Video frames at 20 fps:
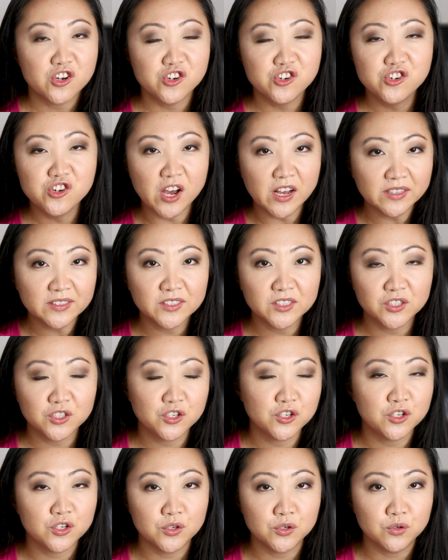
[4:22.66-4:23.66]

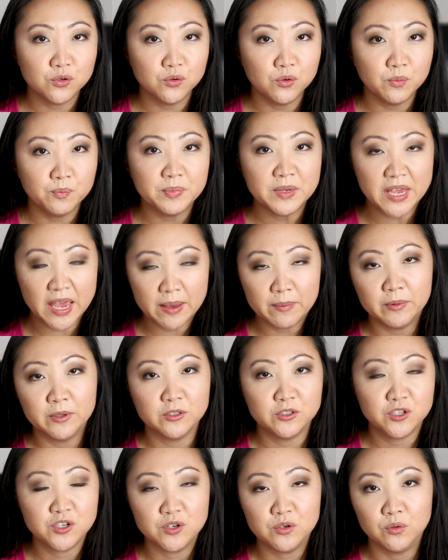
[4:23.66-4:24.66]
just to be
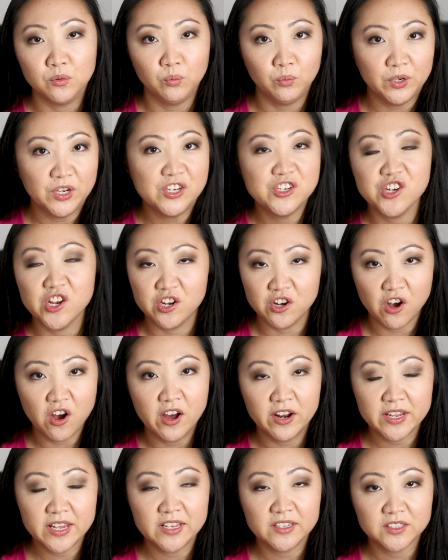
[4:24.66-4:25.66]
able to reach an
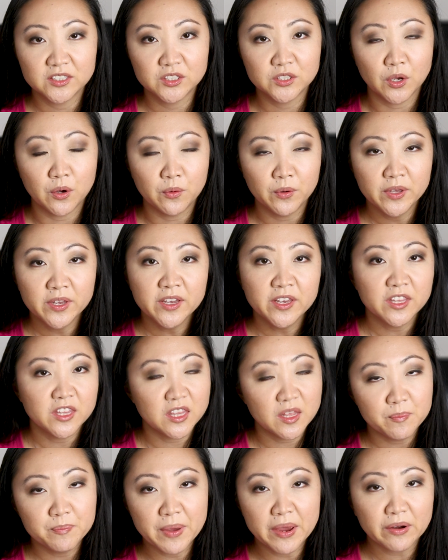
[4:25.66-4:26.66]
audience. So
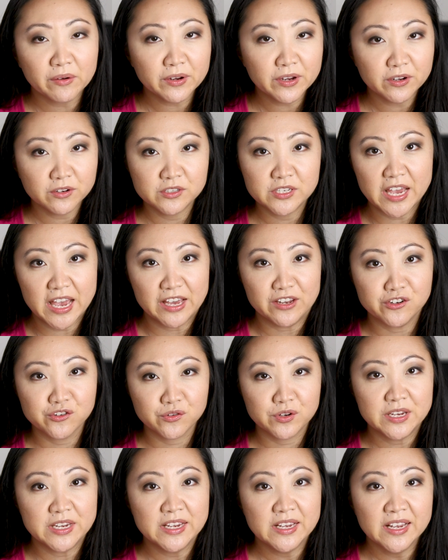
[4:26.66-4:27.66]
the barrier to
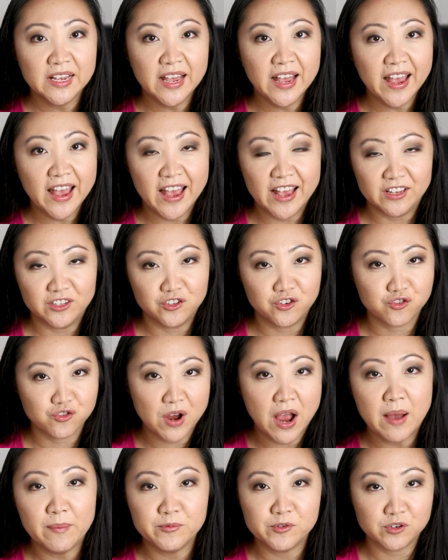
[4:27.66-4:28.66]
entry has
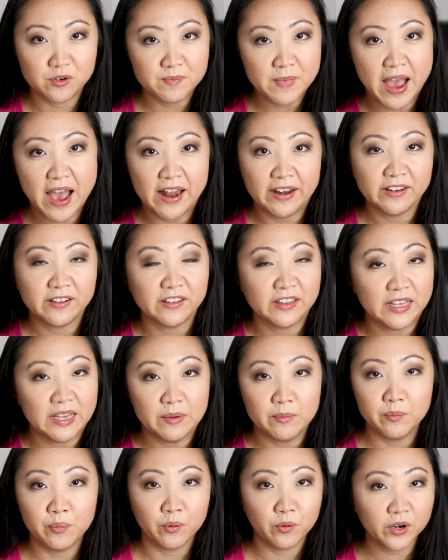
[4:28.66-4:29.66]
dropped
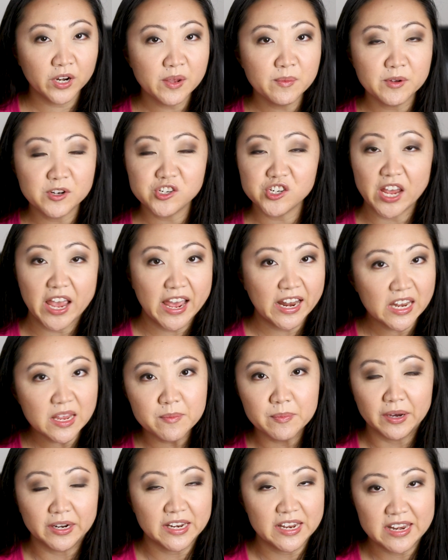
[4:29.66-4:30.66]
dramatically, and pretty much
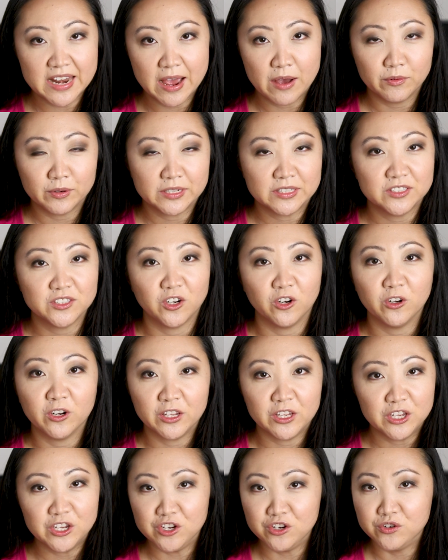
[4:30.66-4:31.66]
anybody now can
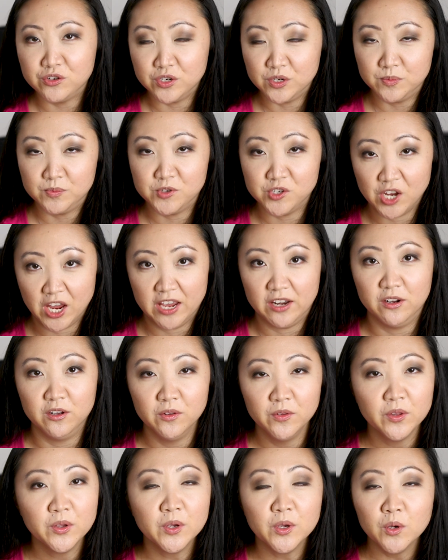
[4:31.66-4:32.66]
start a YouTube
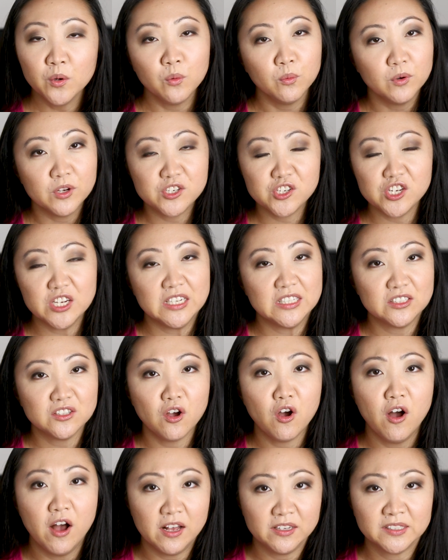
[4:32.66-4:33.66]
channel, which
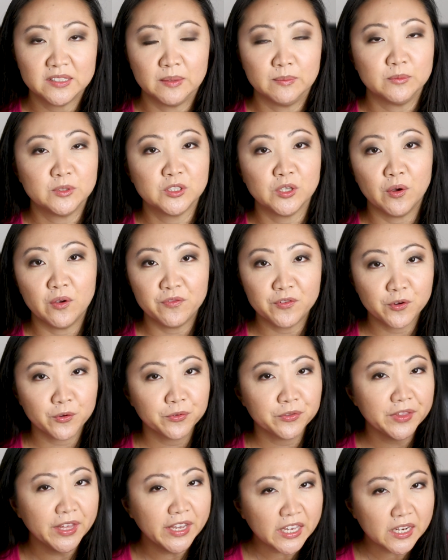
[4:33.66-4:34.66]
is awesome. So if
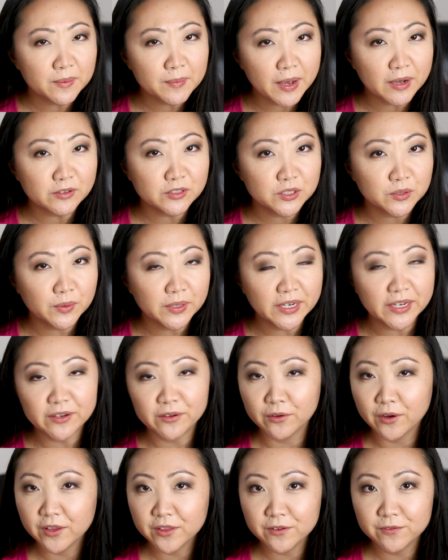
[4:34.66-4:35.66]
you're thinking about doing it,
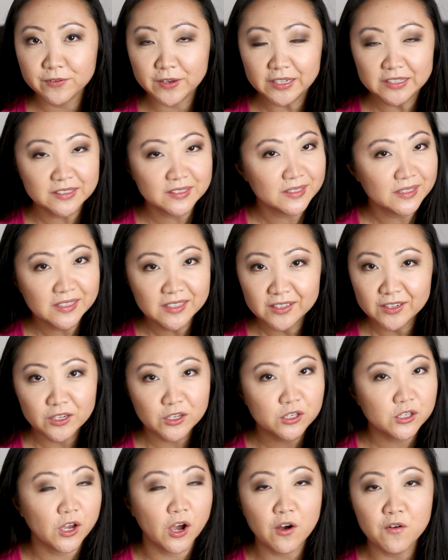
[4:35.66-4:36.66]
you're on the fence,
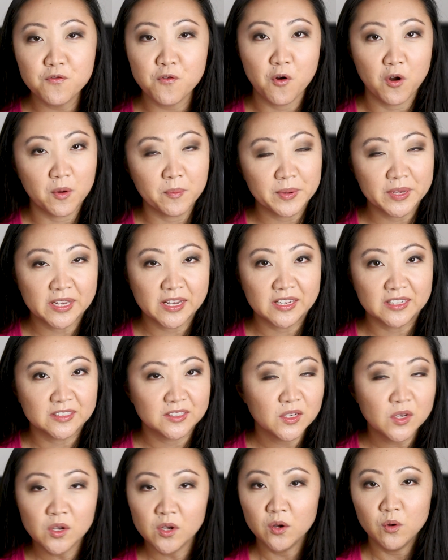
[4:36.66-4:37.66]
go for it,
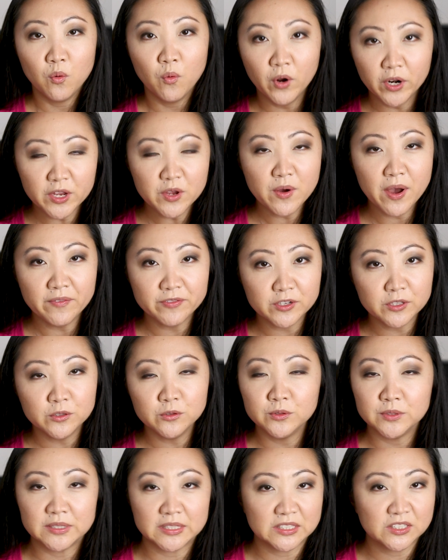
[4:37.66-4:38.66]
because what do you have to
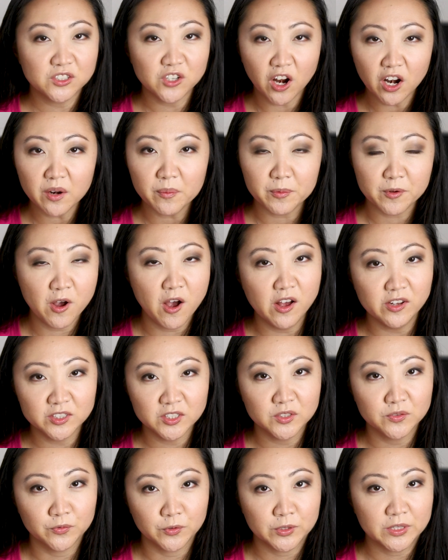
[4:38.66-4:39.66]
lose? The startup
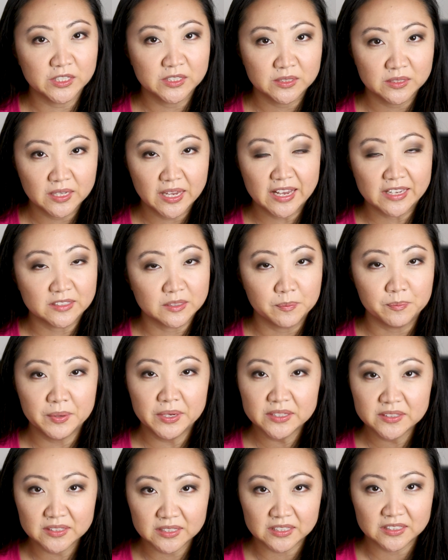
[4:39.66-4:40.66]
costs for this as a
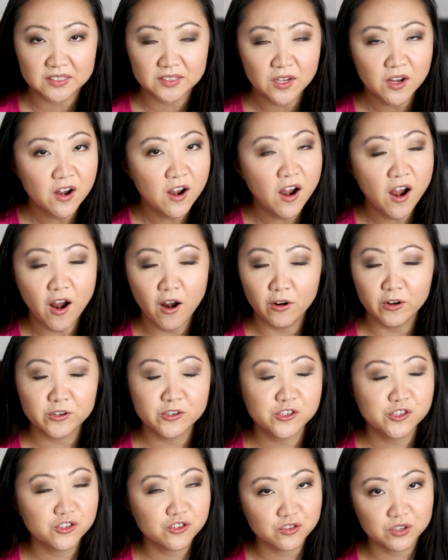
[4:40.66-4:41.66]
business are
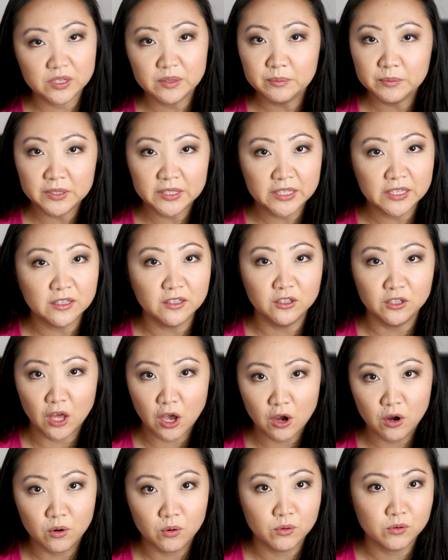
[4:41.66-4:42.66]
extremely
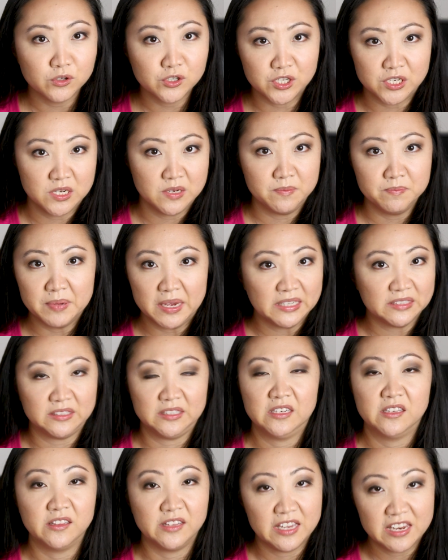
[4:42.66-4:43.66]
low to
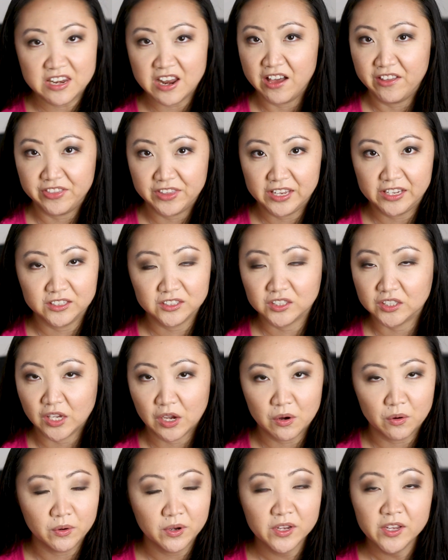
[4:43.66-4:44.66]
basically nothing.
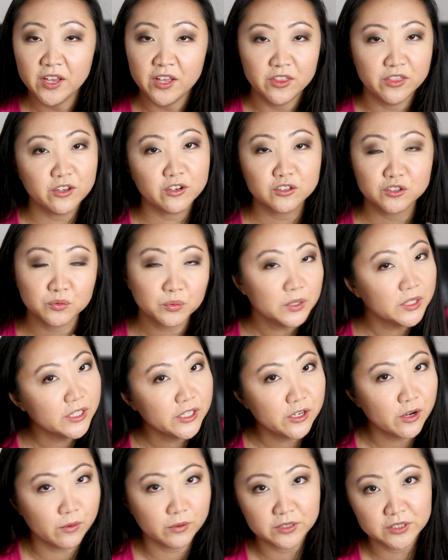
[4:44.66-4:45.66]
So there's
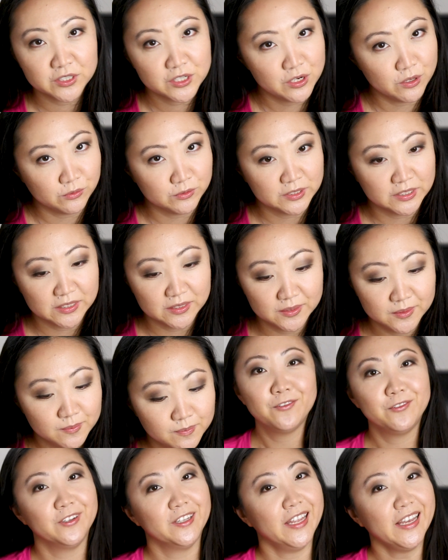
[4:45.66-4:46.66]
really no excuses.
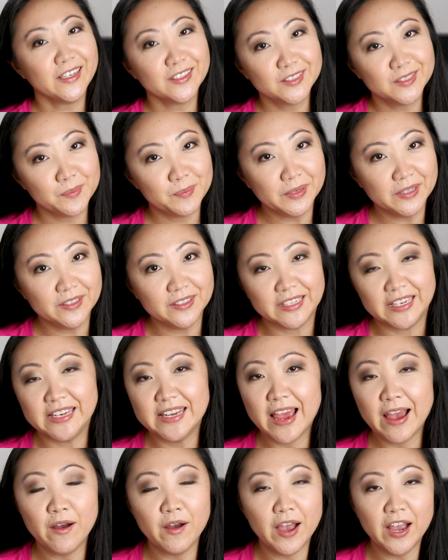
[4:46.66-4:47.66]
Flexibility.
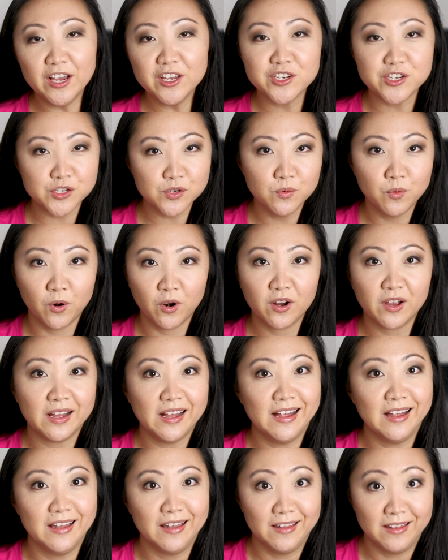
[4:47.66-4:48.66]
Now I do
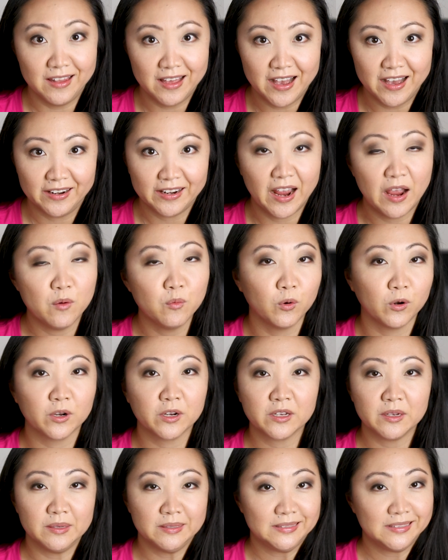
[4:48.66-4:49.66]
work a lot. I
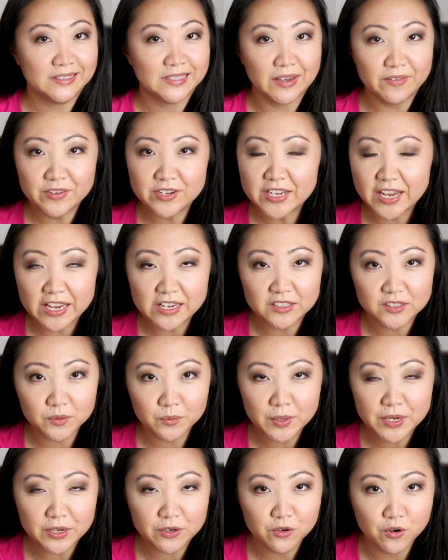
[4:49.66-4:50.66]
work 7 days
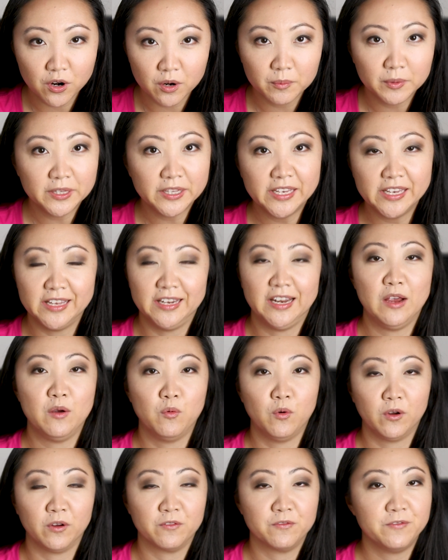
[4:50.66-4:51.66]
a week normally, and I
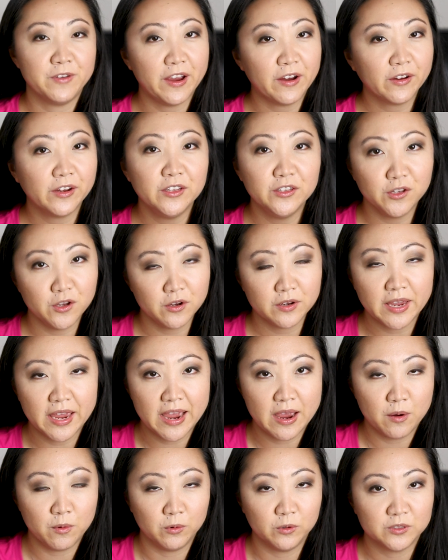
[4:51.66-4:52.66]
work very long
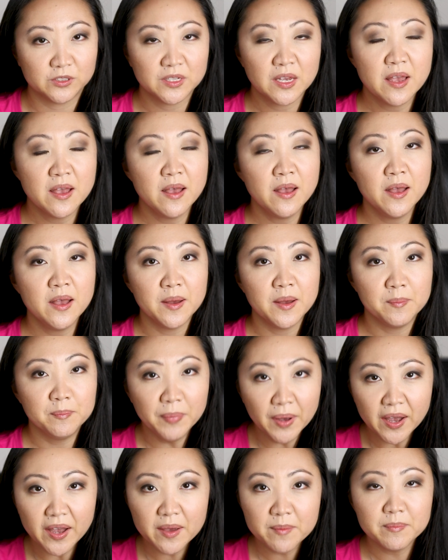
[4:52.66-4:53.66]
hours,
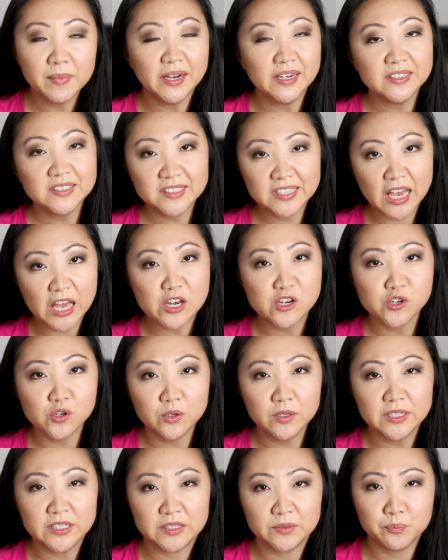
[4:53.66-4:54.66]
but my
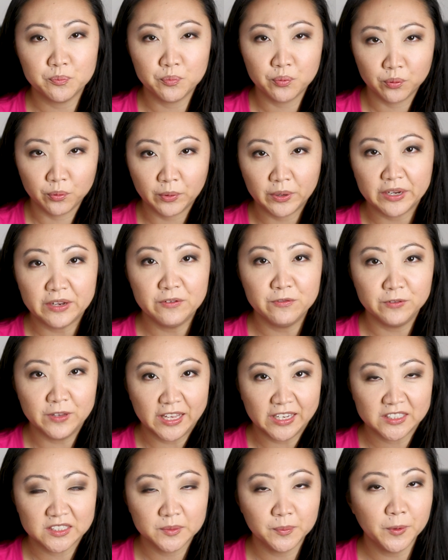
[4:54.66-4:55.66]
schedule is pretty
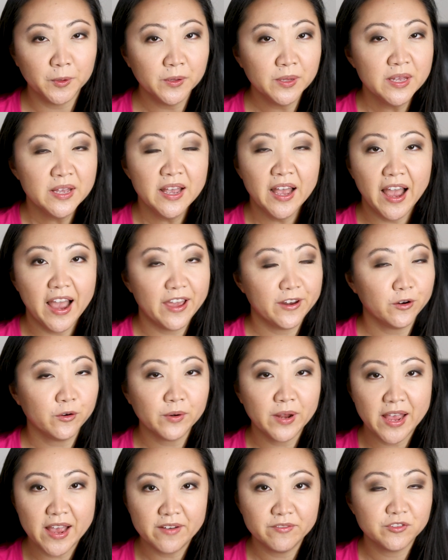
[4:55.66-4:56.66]
flexible. I
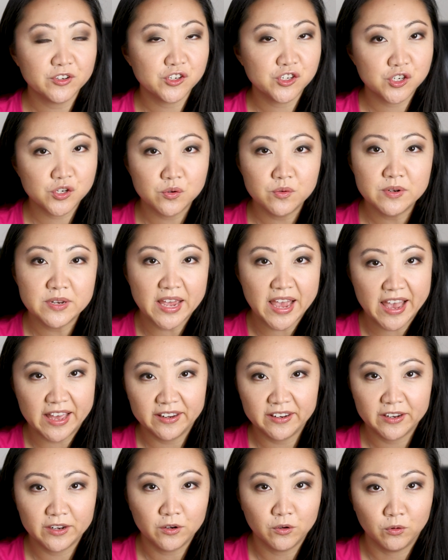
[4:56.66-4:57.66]
don't have to shoot and
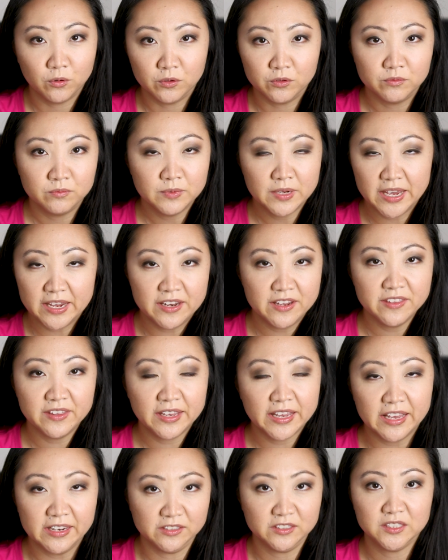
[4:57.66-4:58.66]
edit or
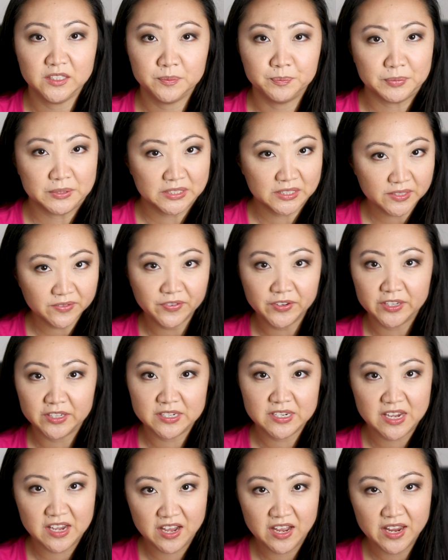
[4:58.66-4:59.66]
anything at a
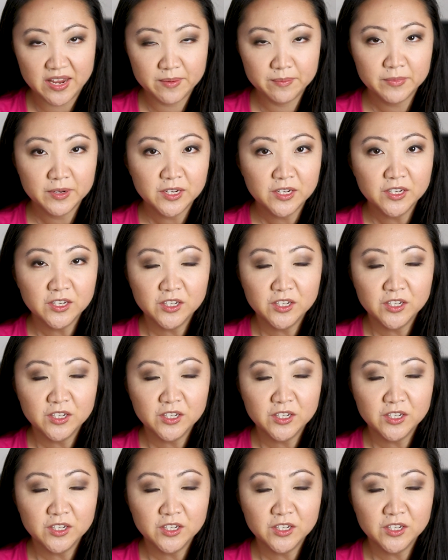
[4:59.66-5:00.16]
specific time.